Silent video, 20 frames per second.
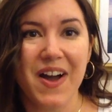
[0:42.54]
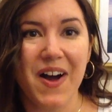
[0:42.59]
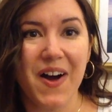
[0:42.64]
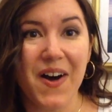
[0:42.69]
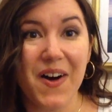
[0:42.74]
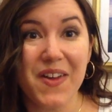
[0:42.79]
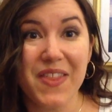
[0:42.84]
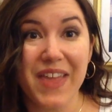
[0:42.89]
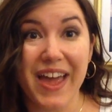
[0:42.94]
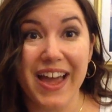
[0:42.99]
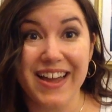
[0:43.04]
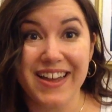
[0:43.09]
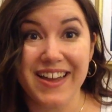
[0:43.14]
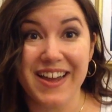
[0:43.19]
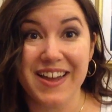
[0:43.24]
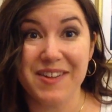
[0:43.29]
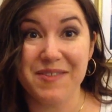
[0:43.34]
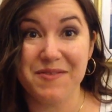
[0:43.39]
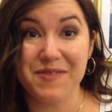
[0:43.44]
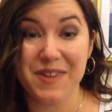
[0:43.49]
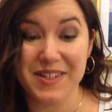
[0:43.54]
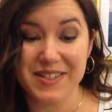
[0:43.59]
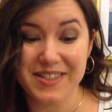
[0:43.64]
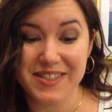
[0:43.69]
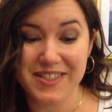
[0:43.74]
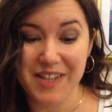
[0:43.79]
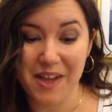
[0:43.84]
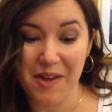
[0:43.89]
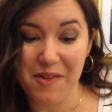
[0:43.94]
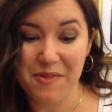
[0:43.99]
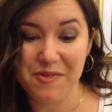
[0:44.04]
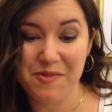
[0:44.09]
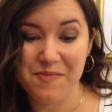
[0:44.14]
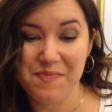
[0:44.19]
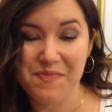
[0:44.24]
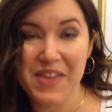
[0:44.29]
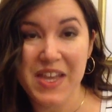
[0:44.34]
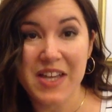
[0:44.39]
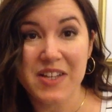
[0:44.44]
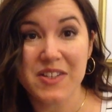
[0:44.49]
all that kind of fun stuff.
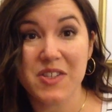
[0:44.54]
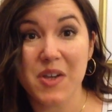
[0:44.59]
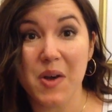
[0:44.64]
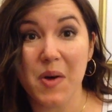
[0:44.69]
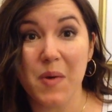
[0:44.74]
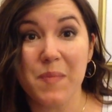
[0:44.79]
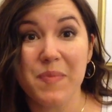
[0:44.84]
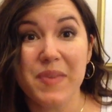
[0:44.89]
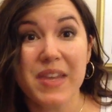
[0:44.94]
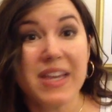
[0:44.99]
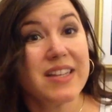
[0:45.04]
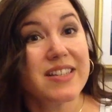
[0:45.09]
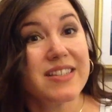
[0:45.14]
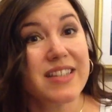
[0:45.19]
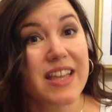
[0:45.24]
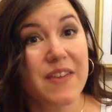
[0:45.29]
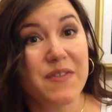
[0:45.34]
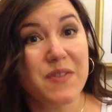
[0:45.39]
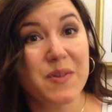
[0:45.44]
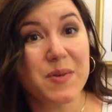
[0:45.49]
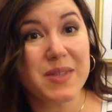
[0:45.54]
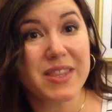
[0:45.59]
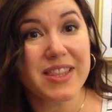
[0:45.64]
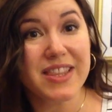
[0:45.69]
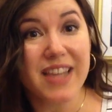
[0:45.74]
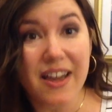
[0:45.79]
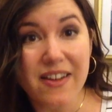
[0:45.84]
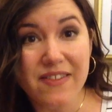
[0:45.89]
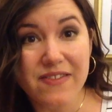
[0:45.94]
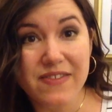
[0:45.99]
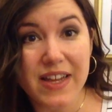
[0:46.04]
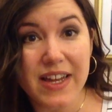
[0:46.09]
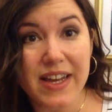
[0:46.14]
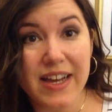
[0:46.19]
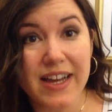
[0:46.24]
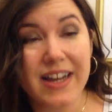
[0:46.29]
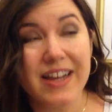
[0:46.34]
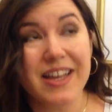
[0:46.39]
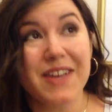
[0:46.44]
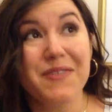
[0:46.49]
So if you would
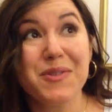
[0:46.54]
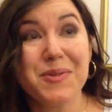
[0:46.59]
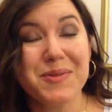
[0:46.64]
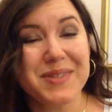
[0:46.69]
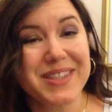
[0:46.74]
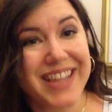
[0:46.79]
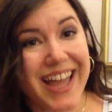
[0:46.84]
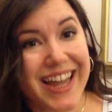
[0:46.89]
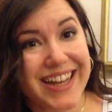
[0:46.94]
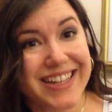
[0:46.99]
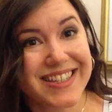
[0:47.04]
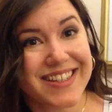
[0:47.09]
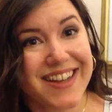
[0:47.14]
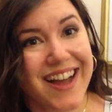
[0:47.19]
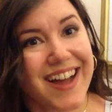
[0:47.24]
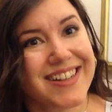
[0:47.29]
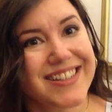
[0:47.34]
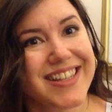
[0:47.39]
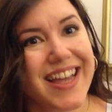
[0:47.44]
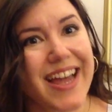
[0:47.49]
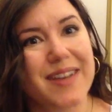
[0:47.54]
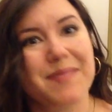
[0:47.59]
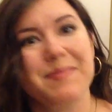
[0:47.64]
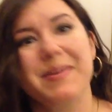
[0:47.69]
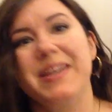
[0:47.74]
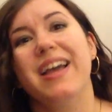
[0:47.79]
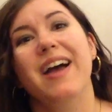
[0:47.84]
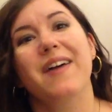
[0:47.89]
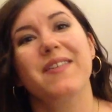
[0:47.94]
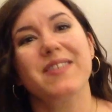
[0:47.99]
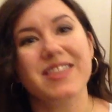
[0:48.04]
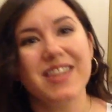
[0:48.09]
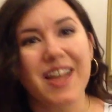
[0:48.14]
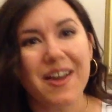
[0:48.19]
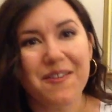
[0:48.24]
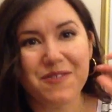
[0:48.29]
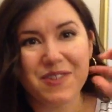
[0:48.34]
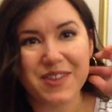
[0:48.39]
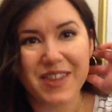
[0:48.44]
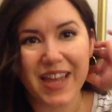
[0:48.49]
like to contact me, I would
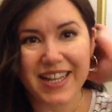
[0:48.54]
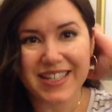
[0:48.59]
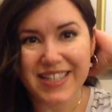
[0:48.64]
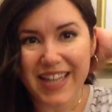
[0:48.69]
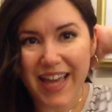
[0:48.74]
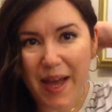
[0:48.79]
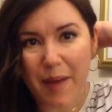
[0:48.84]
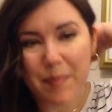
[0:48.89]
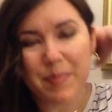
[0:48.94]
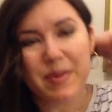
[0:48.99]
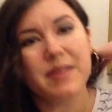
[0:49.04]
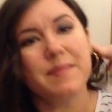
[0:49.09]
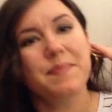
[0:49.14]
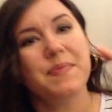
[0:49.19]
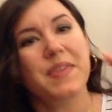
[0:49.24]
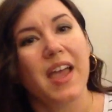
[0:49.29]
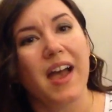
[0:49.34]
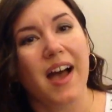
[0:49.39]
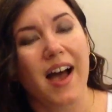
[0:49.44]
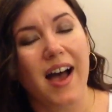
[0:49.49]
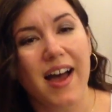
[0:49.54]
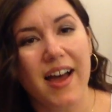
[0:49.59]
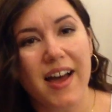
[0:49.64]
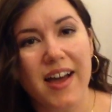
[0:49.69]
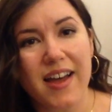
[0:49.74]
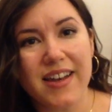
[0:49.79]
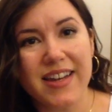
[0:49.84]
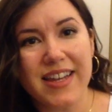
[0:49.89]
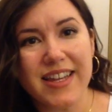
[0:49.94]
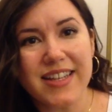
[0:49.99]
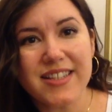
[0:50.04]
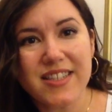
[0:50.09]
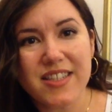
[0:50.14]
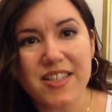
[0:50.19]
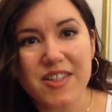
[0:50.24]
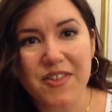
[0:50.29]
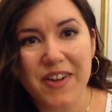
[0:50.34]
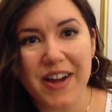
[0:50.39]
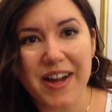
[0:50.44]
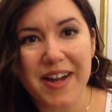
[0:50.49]
love for that to happen. On
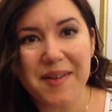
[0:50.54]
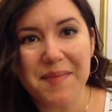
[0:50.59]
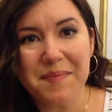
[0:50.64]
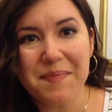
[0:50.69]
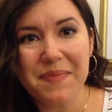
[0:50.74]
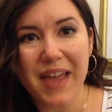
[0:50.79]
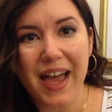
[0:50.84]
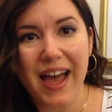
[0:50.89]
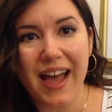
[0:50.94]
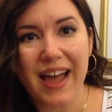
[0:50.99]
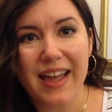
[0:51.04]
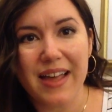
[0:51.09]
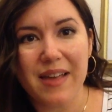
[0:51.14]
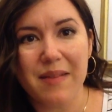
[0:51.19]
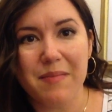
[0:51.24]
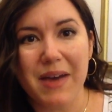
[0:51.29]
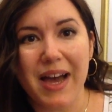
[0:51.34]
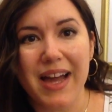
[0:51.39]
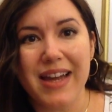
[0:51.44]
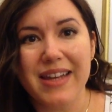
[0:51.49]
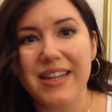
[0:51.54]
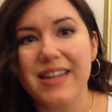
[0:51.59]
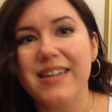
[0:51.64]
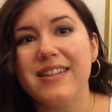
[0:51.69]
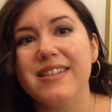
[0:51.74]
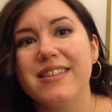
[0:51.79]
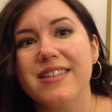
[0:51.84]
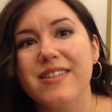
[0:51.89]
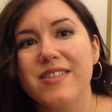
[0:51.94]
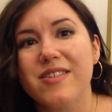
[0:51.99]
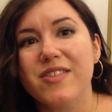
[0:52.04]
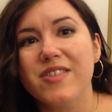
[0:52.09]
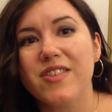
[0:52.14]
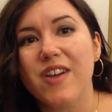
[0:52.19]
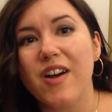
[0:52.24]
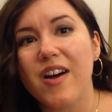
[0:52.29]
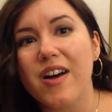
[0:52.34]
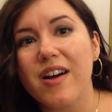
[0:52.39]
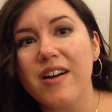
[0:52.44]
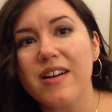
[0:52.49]
Instagram, I knit a little
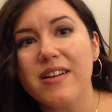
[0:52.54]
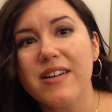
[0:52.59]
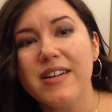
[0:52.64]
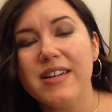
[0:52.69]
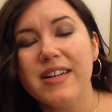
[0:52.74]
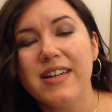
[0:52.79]
song,